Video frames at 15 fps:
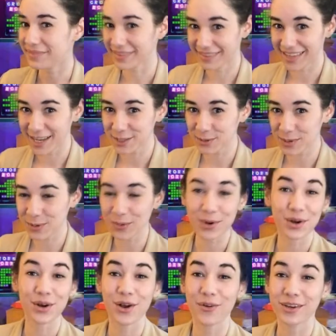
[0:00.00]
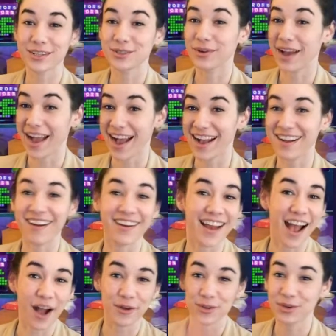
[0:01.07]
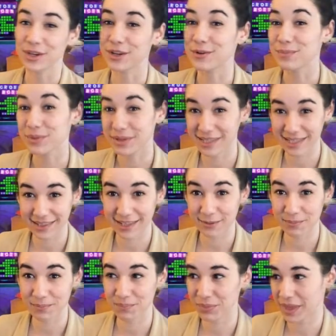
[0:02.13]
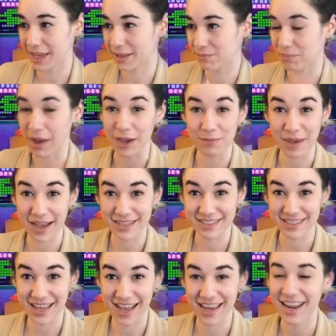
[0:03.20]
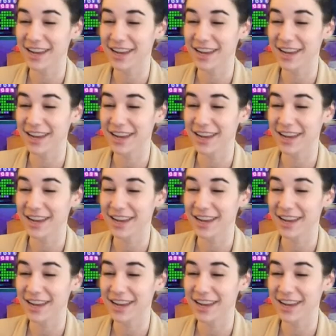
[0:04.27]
Next week we're going to go into a hack on how you can completely like bypass that,